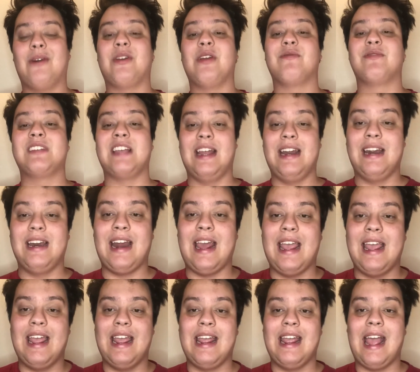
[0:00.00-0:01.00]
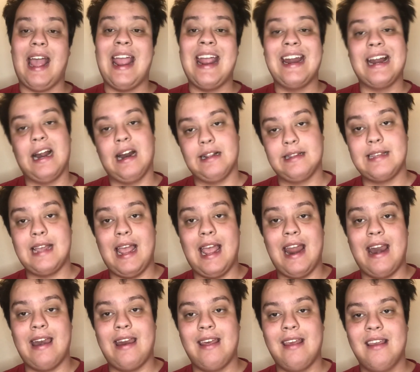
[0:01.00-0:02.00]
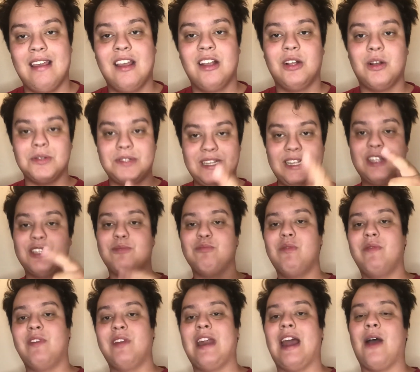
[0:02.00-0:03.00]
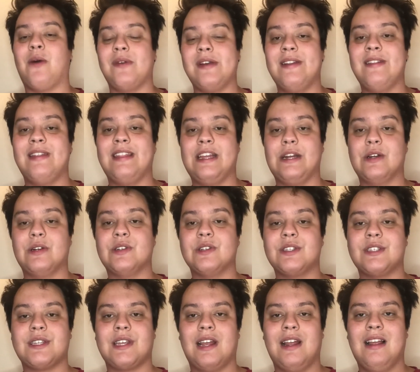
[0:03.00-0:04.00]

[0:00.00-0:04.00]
Tenet a 8 out of 10. Go see this movie now in theaters.